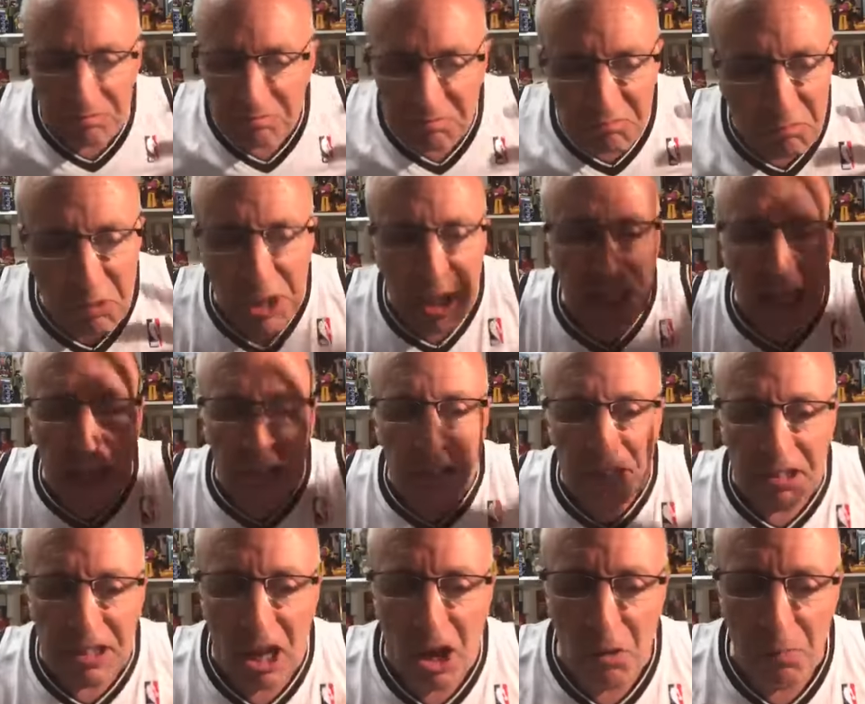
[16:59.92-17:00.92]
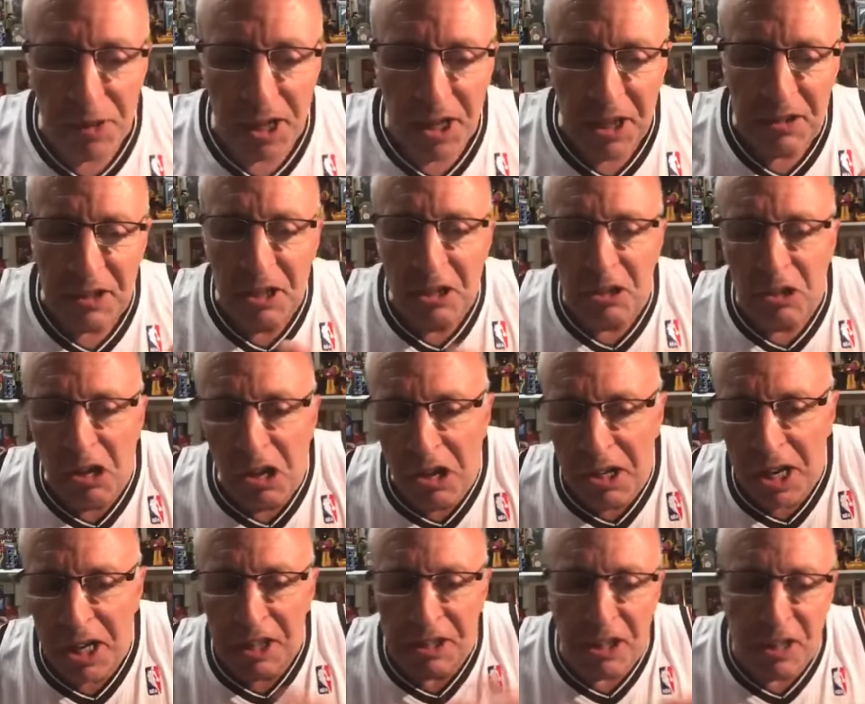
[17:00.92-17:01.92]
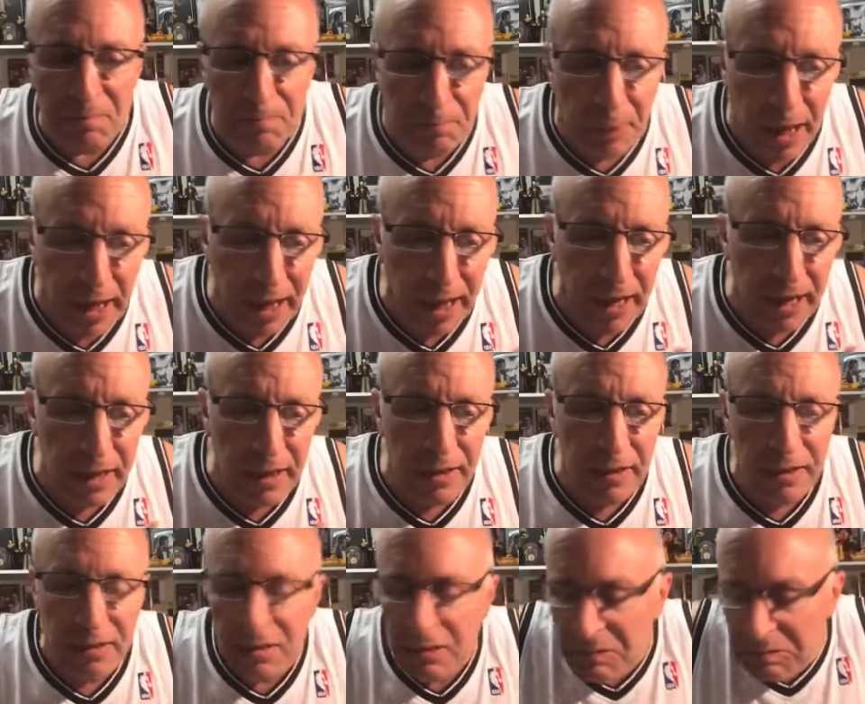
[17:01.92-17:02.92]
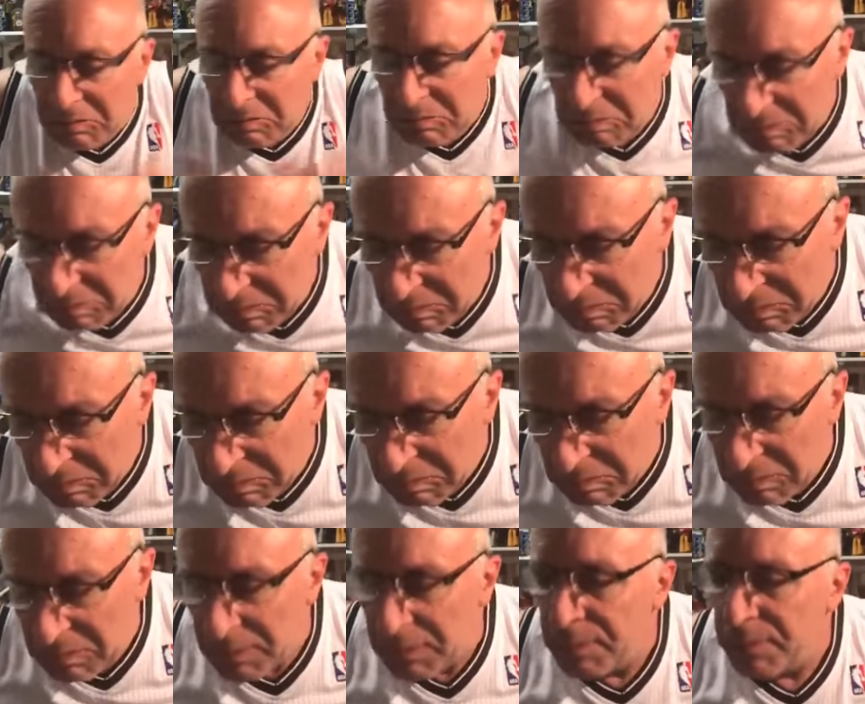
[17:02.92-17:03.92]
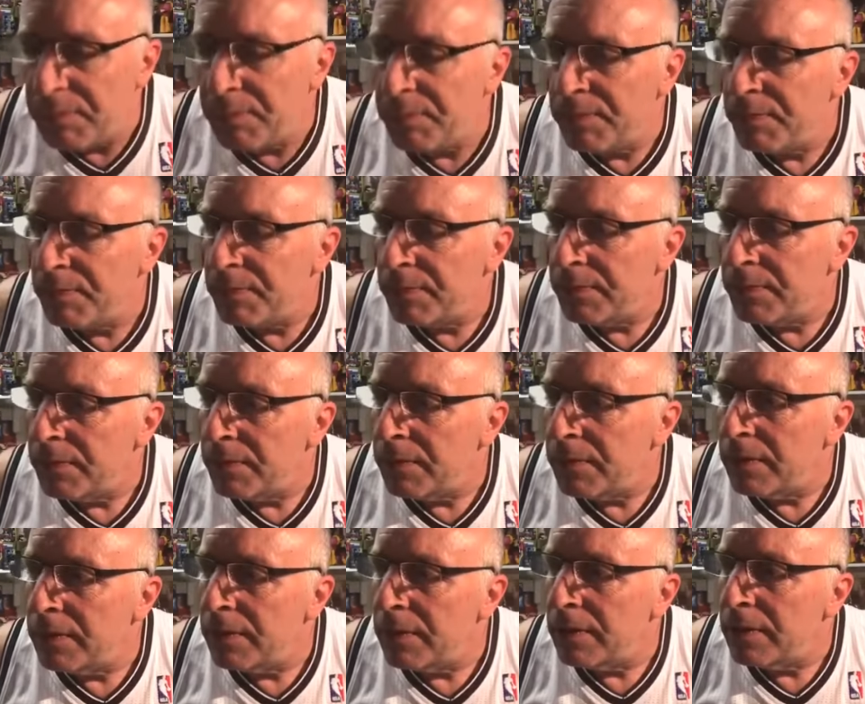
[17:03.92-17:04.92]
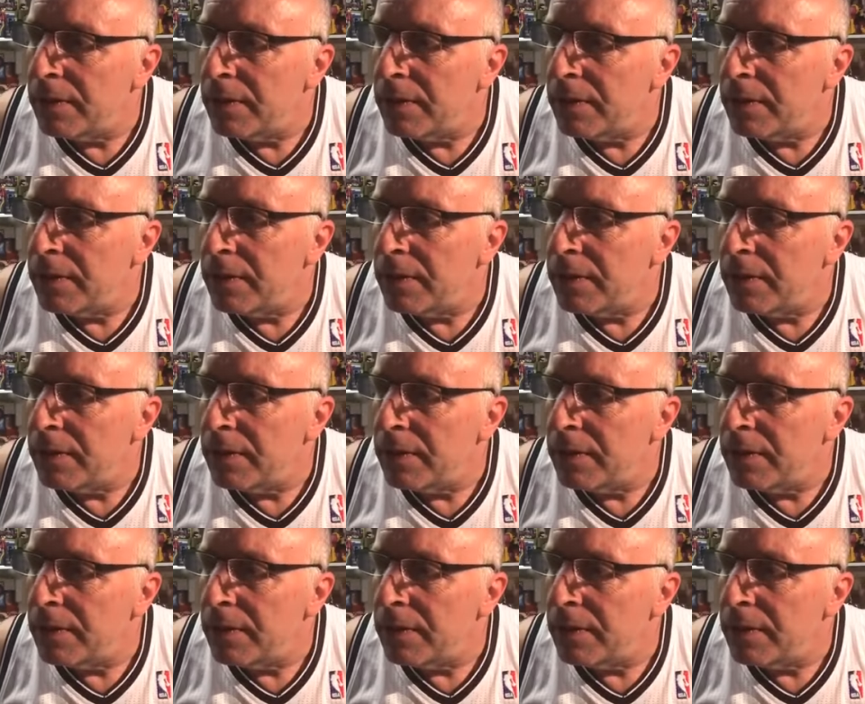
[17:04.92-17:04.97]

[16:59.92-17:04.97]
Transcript: what do you got to tell me? Anything good? Anything bad? No, just hanging out with my kids, man.